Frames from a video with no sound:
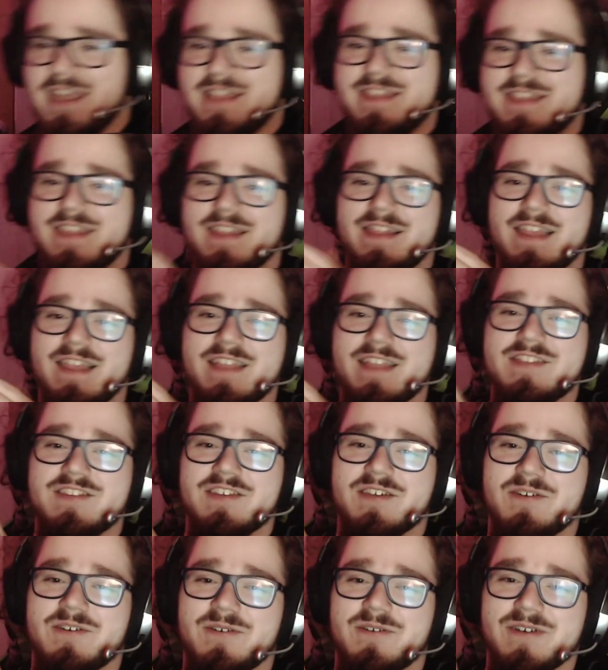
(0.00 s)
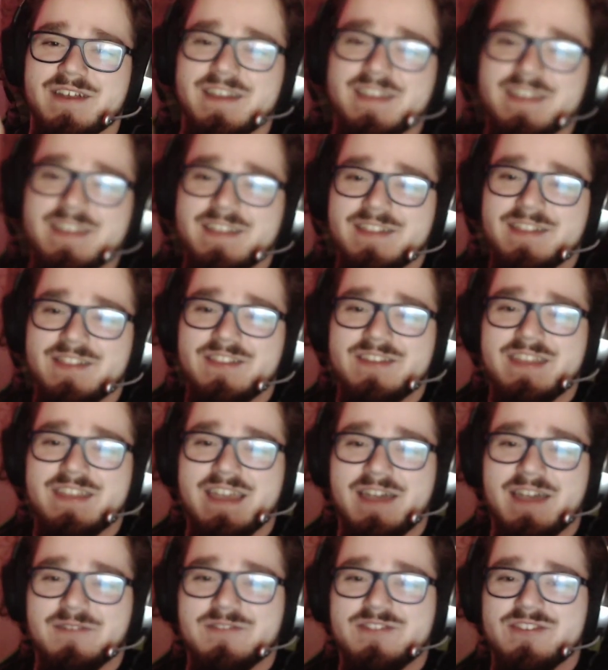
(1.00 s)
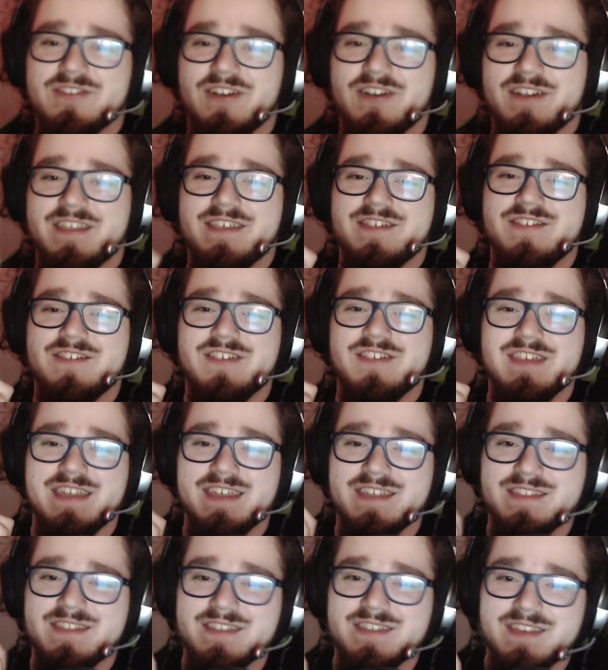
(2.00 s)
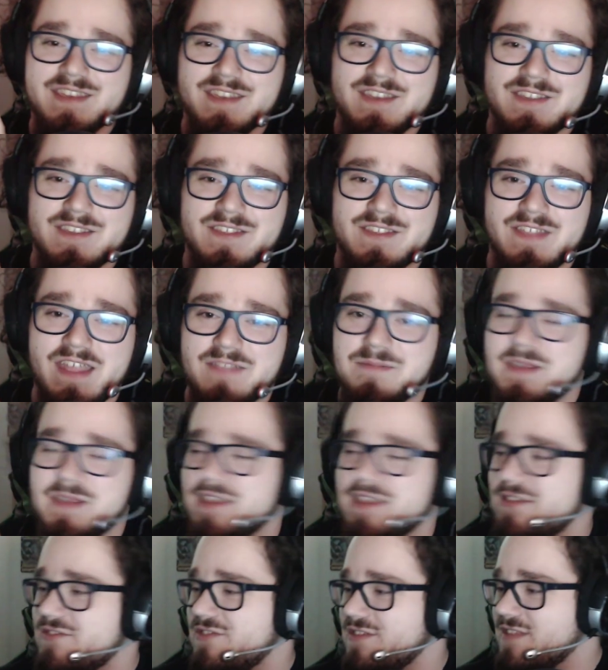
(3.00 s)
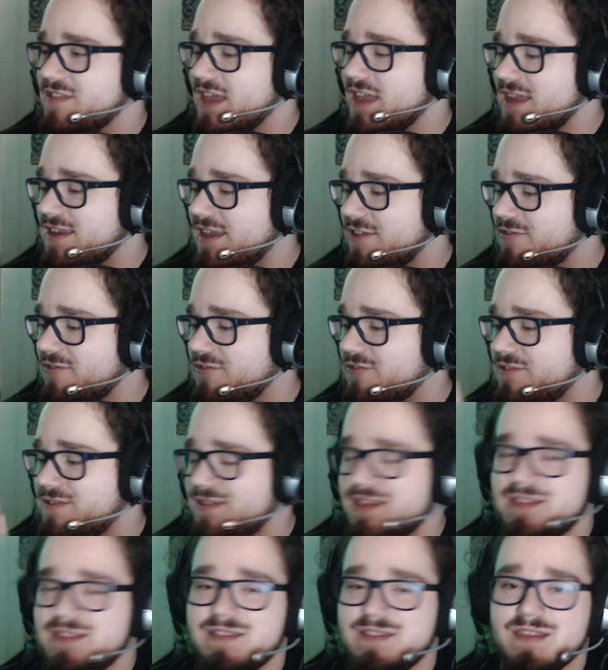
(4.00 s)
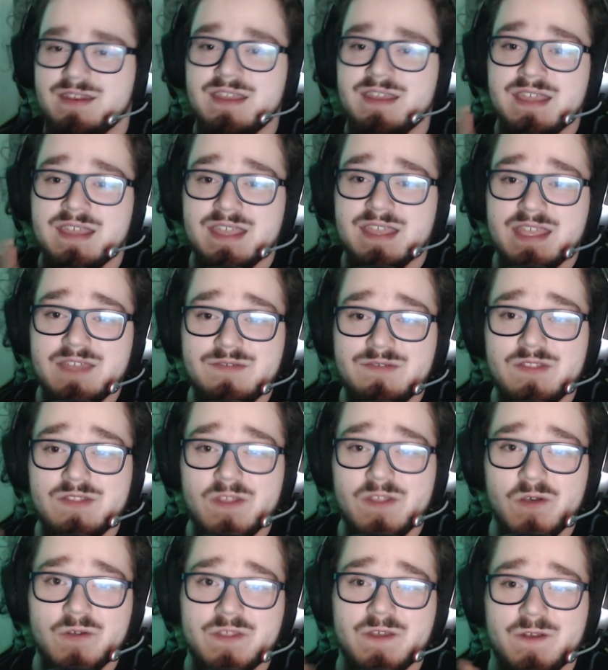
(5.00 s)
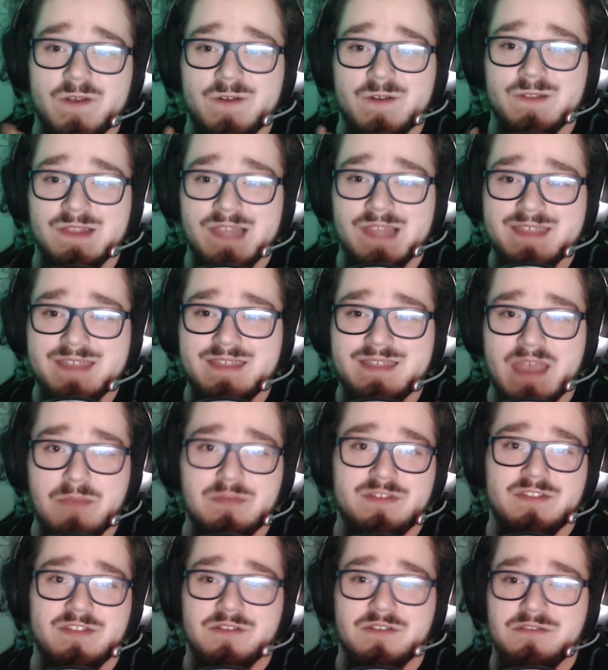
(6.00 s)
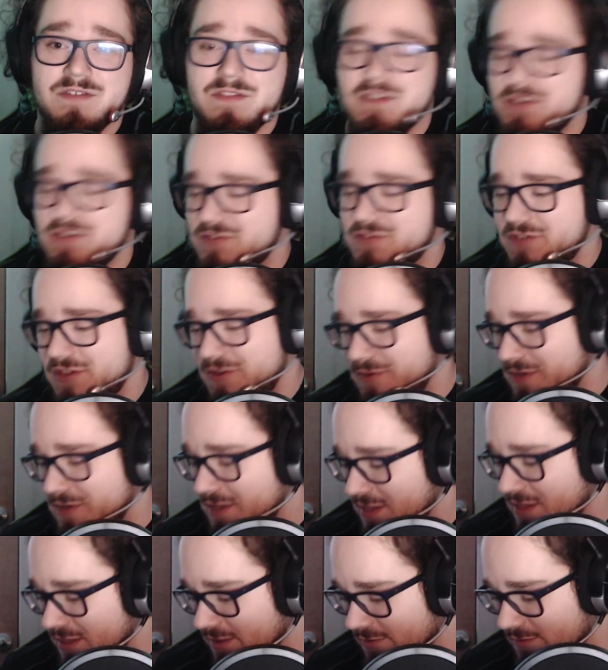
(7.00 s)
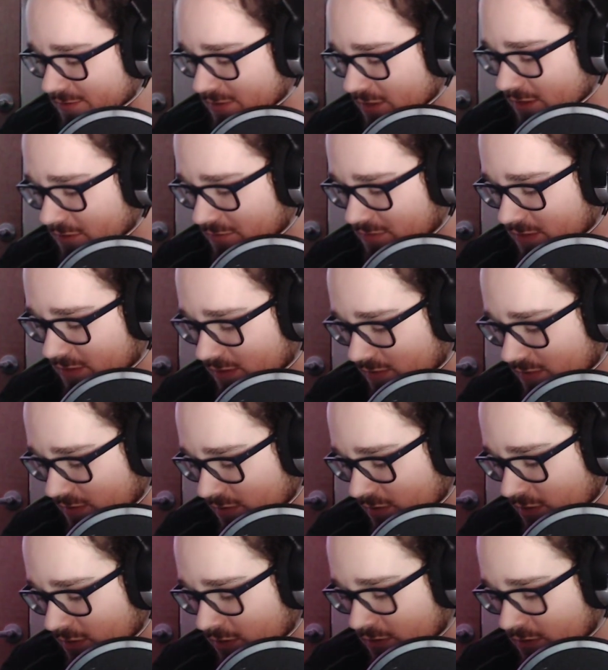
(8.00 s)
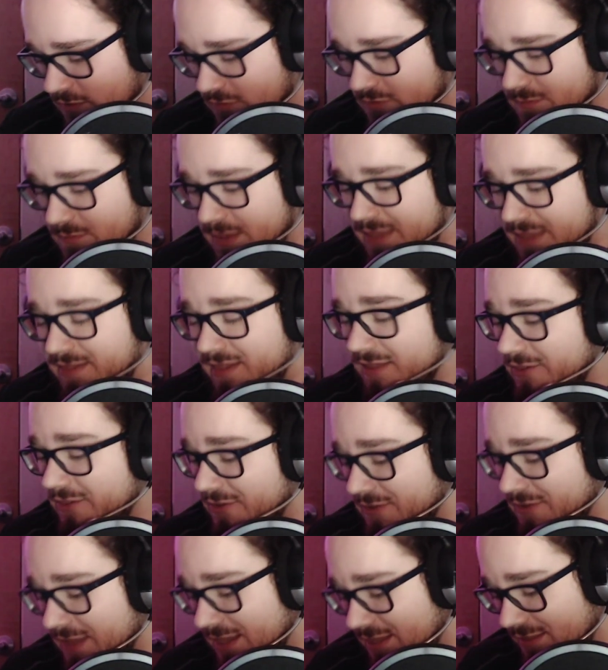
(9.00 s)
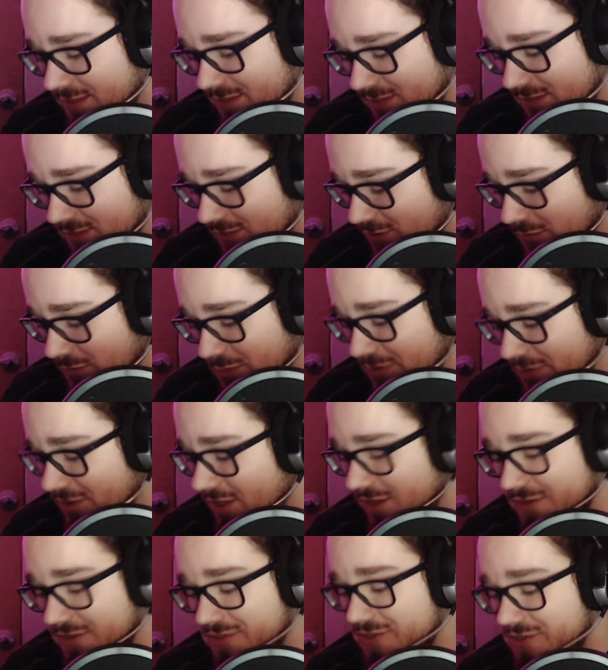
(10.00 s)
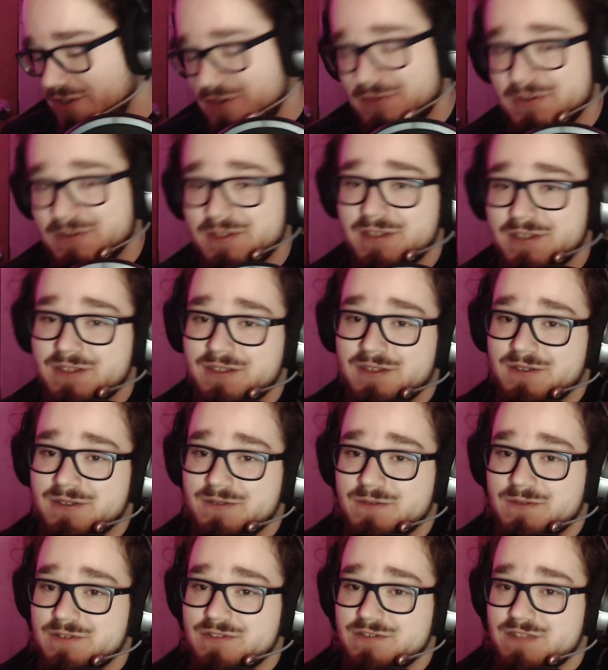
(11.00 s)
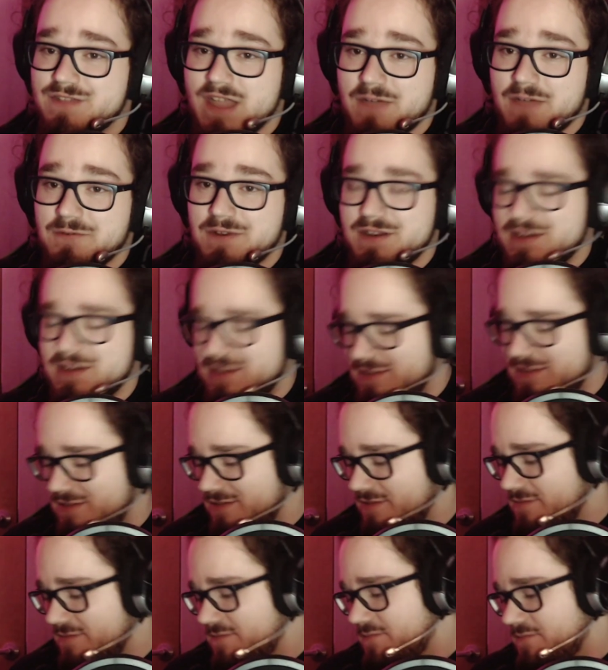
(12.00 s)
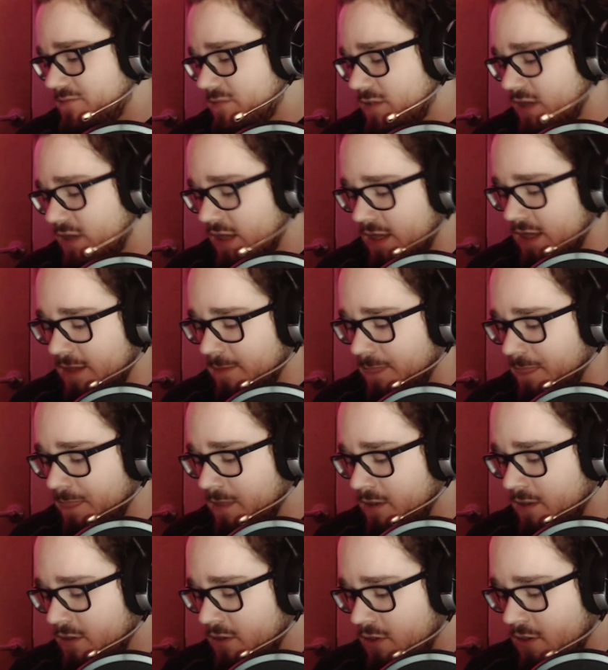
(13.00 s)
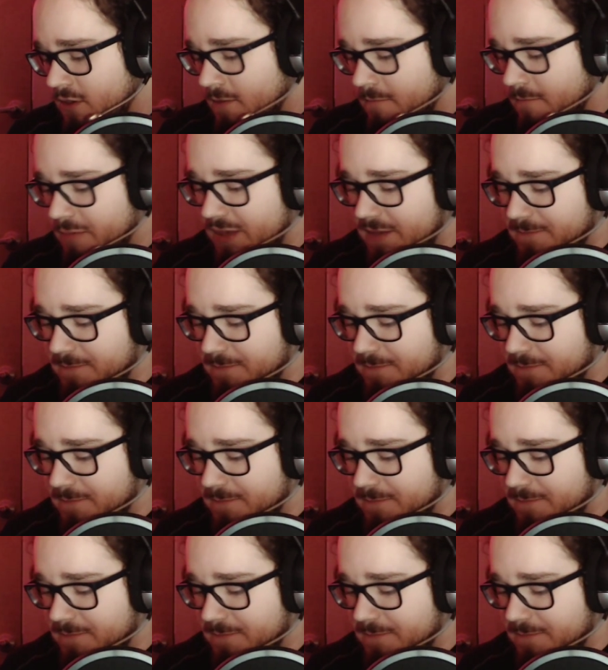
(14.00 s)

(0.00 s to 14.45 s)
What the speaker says: the Legend of Korra. Look at how chunky she is. So that's because she's got an extra season. Even though there are less episodes in this show, there's another season. So it makes it look like it's a super long show, which is not what it is. But